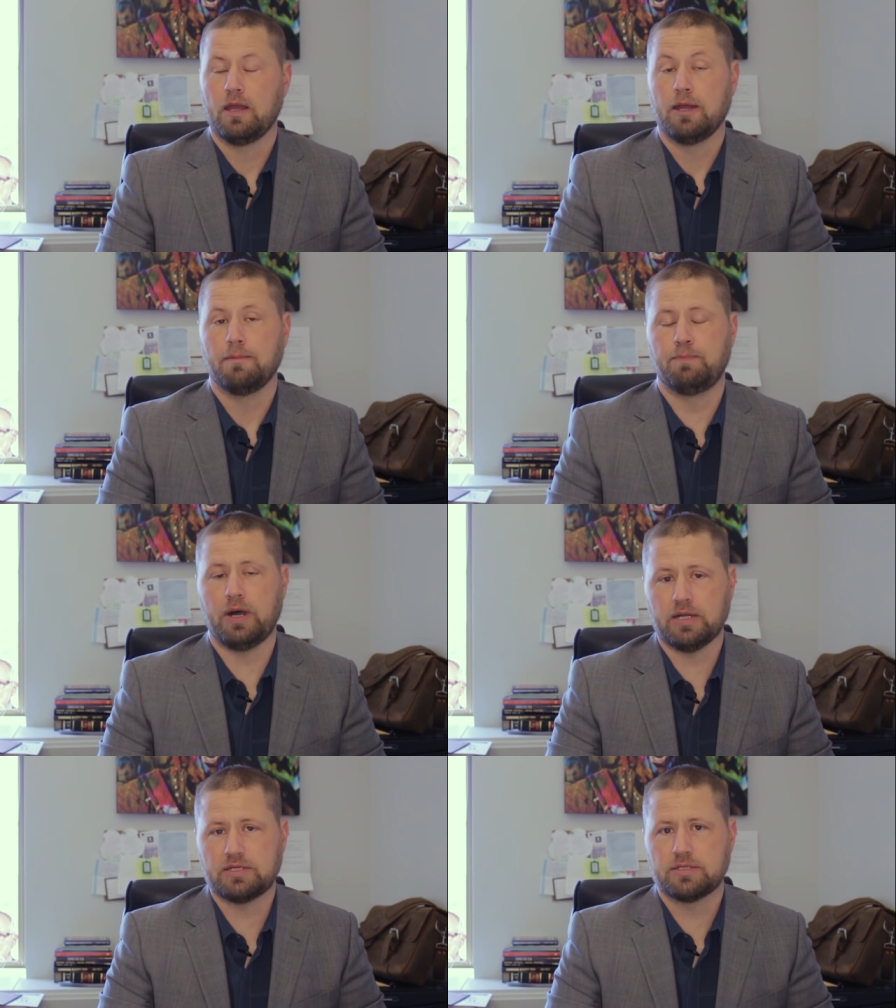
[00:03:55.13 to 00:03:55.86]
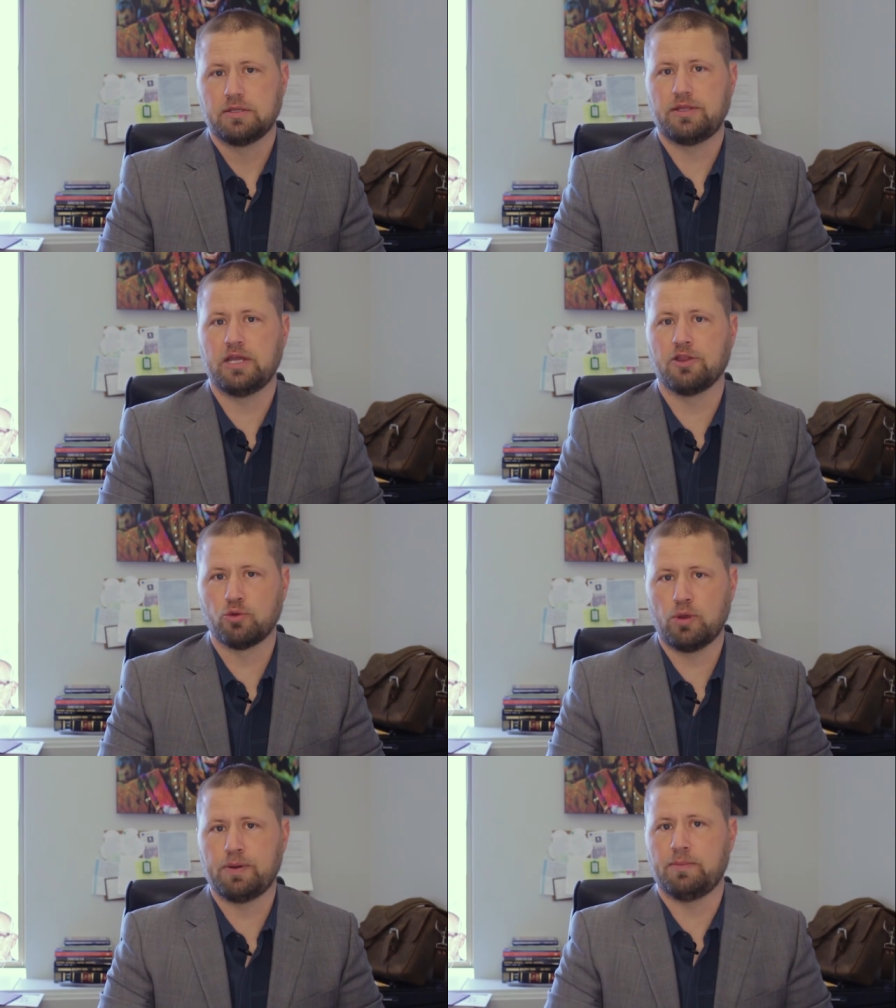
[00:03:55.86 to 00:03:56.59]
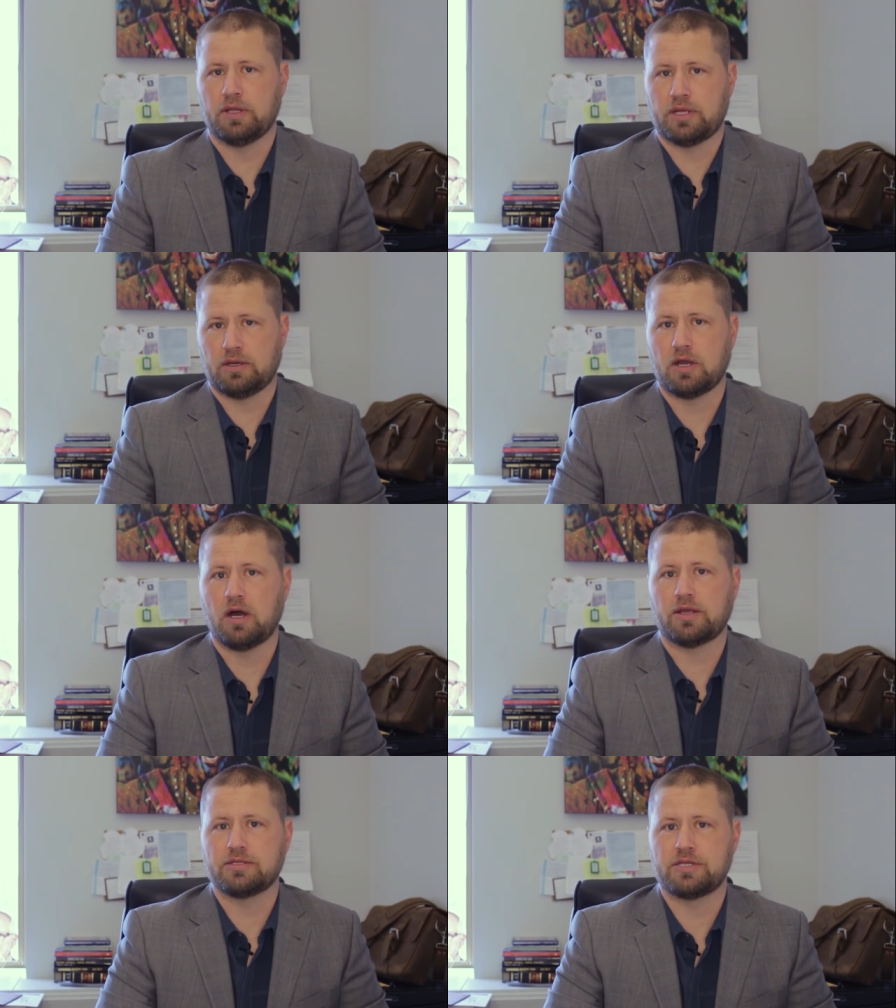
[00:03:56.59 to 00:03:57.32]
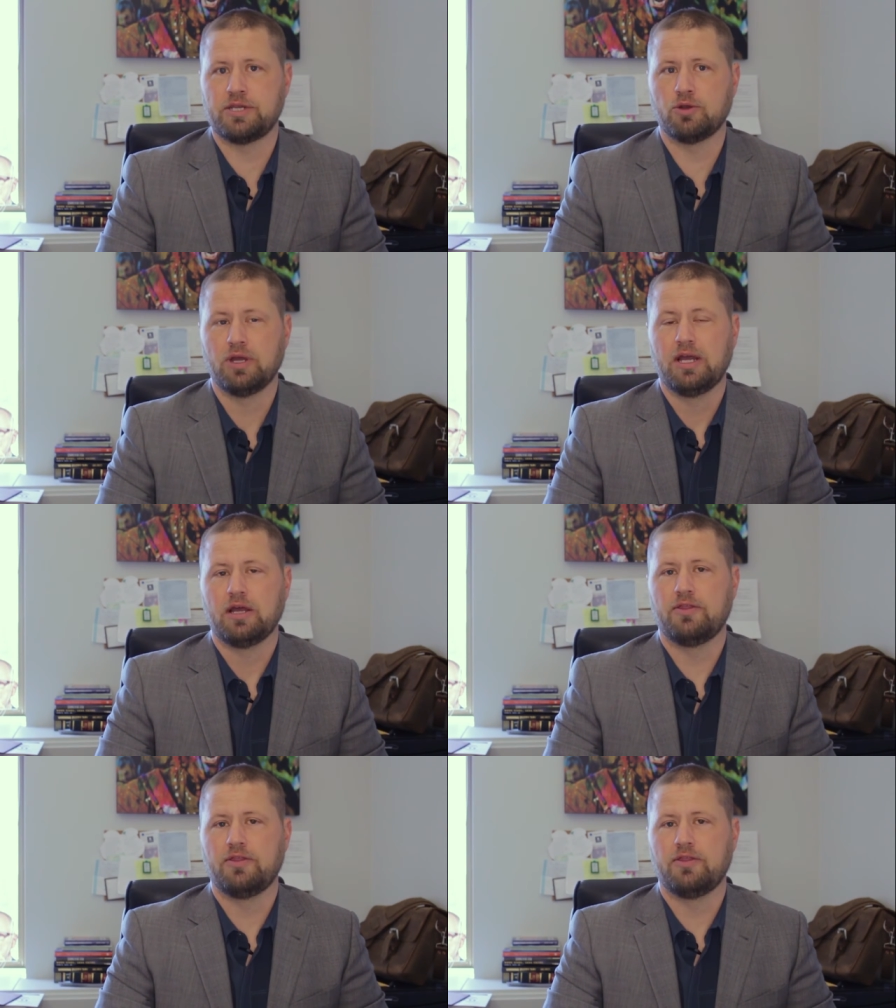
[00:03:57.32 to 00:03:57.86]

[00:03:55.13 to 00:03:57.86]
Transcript: But the other Republican caucus here,